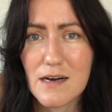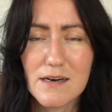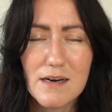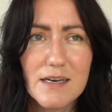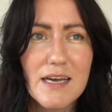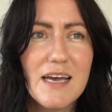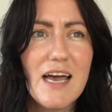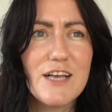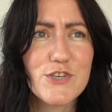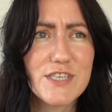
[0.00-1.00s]
on,
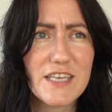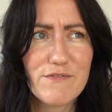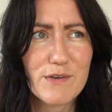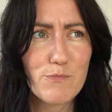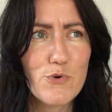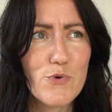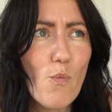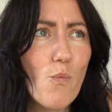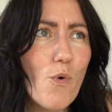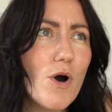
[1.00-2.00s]
and just having more a
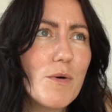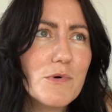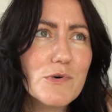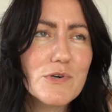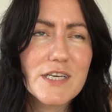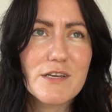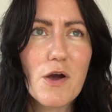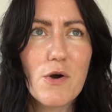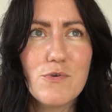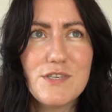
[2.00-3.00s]
warmer and
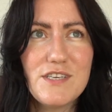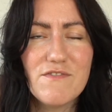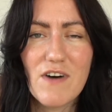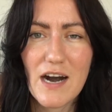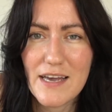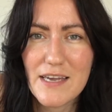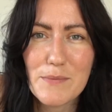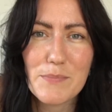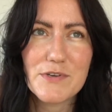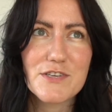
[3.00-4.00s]
cozy
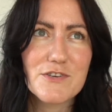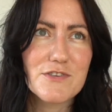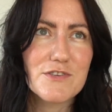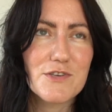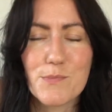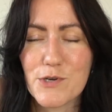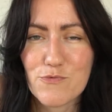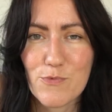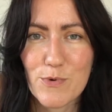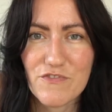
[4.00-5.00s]
vibe is just so much
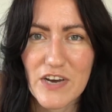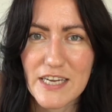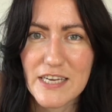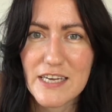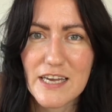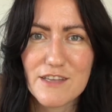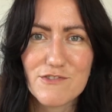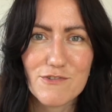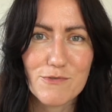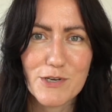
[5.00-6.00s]
more inviting and
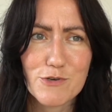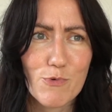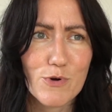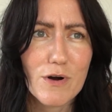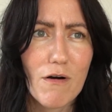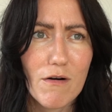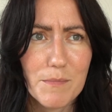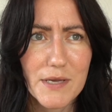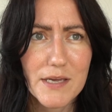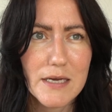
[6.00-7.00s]
so much more
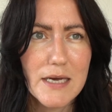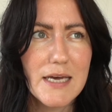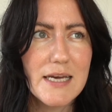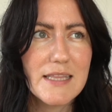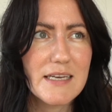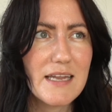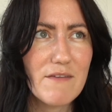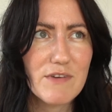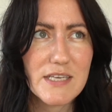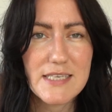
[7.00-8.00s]
calming than
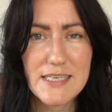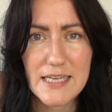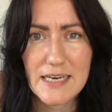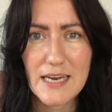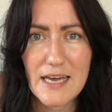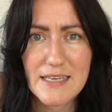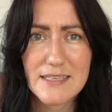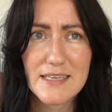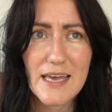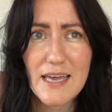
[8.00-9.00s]
having ceiling
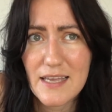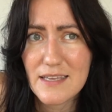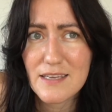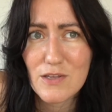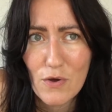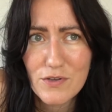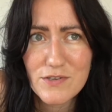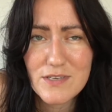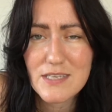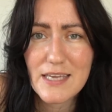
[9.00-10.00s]
lights. And it
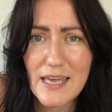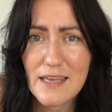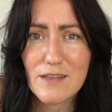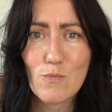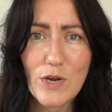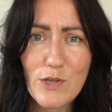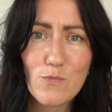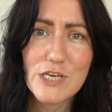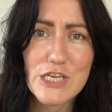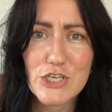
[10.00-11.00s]
also is, again, when you
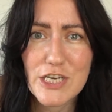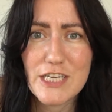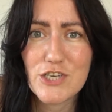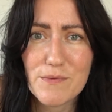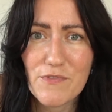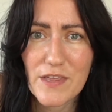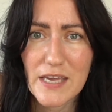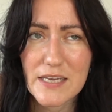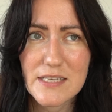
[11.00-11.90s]
want to change up things,